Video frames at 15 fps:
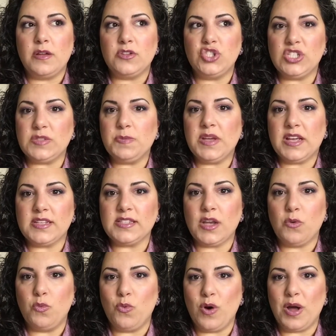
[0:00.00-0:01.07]
just because I
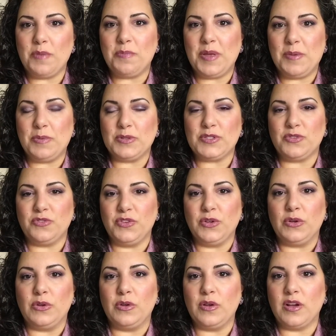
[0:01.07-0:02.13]
want people to
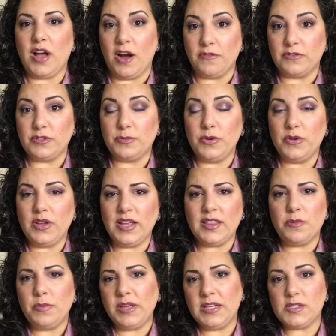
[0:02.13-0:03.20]
feel comfortable, get
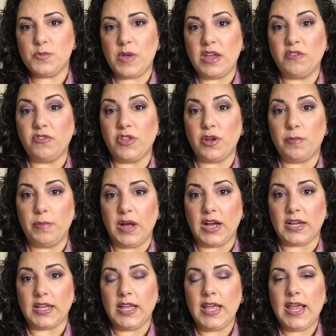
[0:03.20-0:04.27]
the biggest bang for their
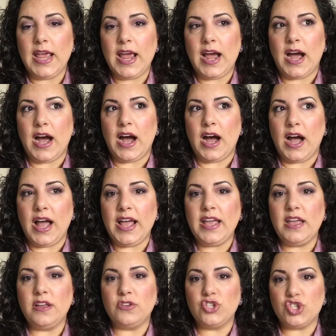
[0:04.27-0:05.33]
buck.
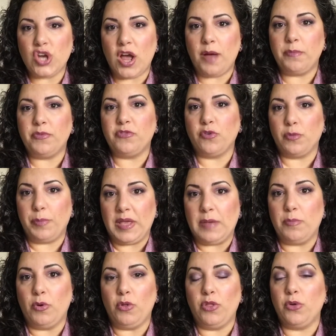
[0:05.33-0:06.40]
I shop for
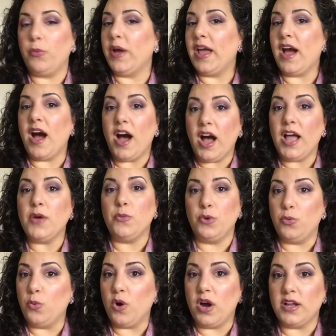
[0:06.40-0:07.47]
people the way I
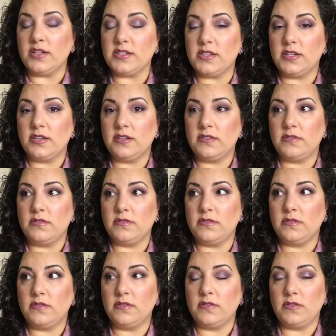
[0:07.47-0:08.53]
would want,
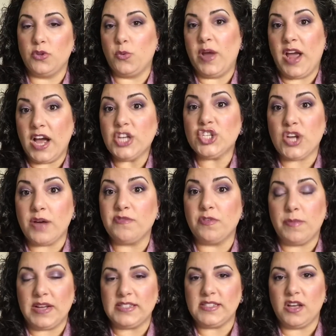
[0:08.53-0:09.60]
the way I shop for
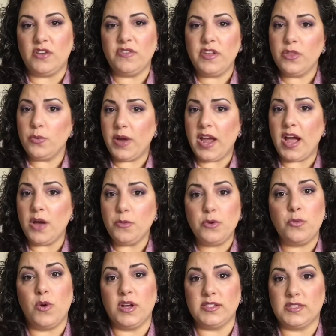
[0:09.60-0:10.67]
myself, and the way I
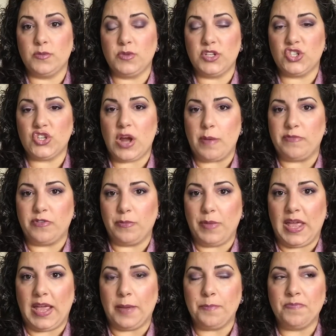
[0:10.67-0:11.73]
would want someone to shop for
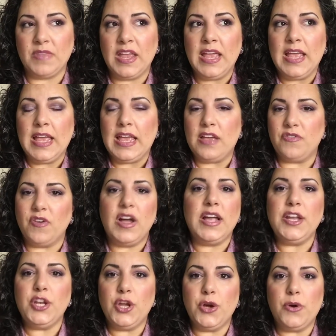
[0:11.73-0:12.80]
me. If I
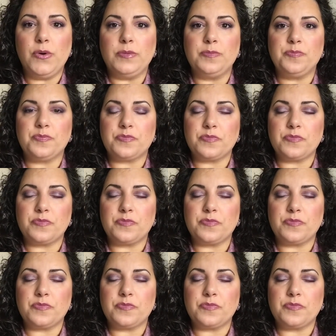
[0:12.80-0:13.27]
know